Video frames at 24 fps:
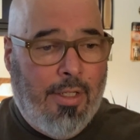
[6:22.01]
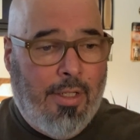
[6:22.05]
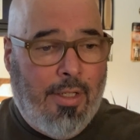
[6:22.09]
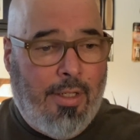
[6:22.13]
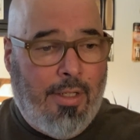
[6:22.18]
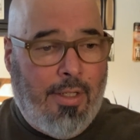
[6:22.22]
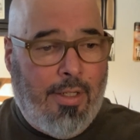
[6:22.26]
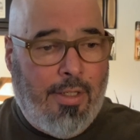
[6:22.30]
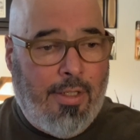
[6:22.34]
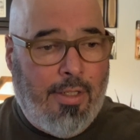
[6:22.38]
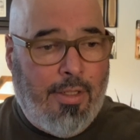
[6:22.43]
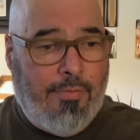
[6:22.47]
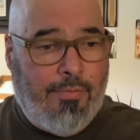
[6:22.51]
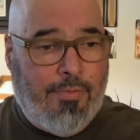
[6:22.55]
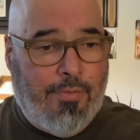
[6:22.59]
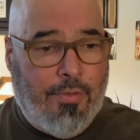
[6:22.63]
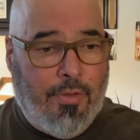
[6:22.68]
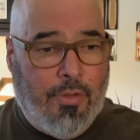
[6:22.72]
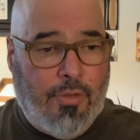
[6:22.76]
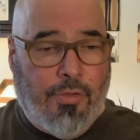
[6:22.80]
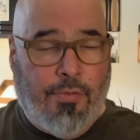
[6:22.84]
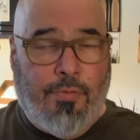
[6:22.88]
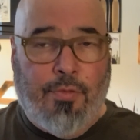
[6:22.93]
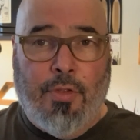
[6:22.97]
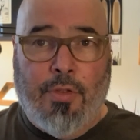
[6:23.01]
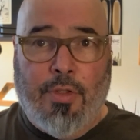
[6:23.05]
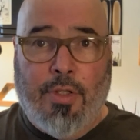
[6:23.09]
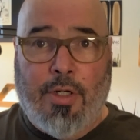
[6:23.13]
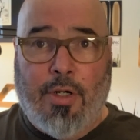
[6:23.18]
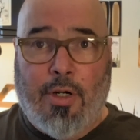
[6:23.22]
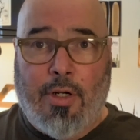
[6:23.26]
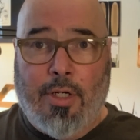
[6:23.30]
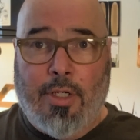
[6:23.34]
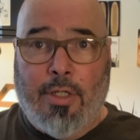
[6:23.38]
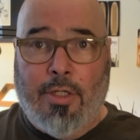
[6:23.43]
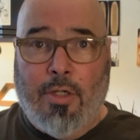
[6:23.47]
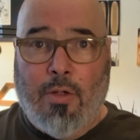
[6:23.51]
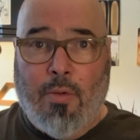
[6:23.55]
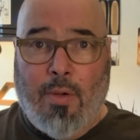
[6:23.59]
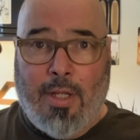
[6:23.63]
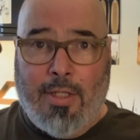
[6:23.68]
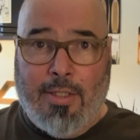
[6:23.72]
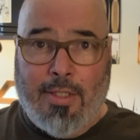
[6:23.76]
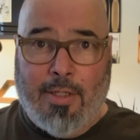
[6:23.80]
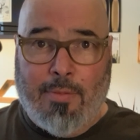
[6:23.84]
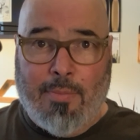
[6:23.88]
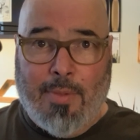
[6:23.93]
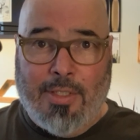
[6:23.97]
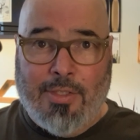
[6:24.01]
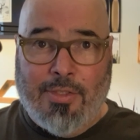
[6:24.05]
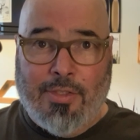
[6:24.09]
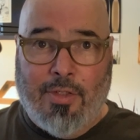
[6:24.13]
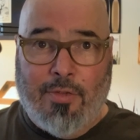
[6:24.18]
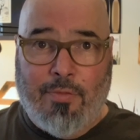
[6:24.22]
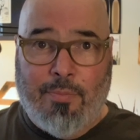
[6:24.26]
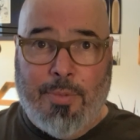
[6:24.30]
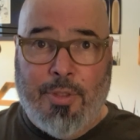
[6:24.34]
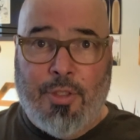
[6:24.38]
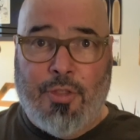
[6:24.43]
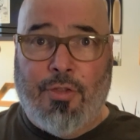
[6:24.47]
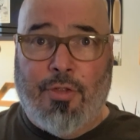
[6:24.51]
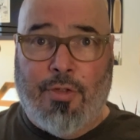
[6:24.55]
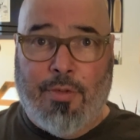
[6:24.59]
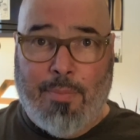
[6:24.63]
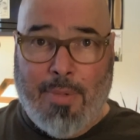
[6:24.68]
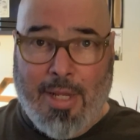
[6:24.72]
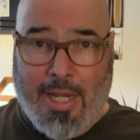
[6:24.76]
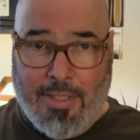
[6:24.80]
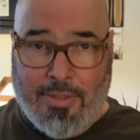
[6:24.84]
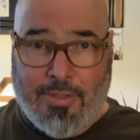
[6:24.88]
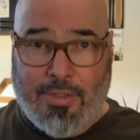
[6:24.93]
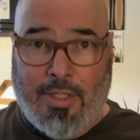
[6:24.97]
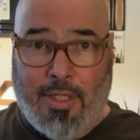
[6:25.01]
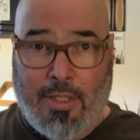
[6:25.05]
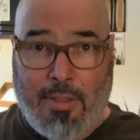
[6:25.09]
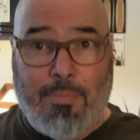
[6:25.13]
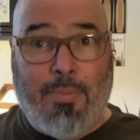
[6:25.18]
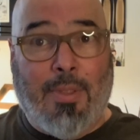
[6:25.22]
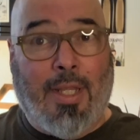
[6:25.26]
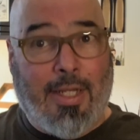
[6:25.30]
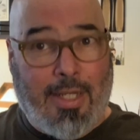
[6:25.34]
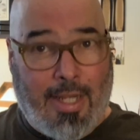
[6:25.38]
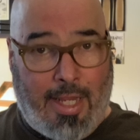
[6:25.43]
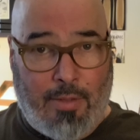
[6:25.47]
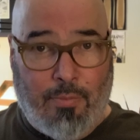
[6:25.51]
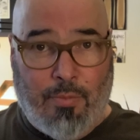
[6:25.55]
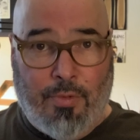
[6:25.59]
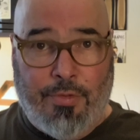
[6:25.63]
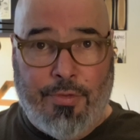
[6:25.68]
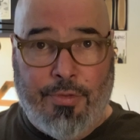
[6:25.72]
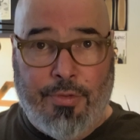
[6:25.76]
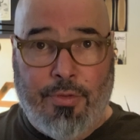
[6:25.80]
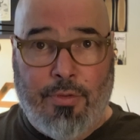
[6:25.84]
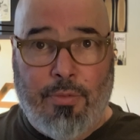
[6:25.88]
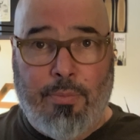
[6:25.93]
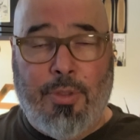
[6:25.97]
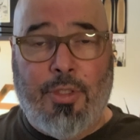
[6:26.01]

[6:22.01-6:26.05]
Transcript: For those of you that are going to go out like myself, be sure to mask up like I will do.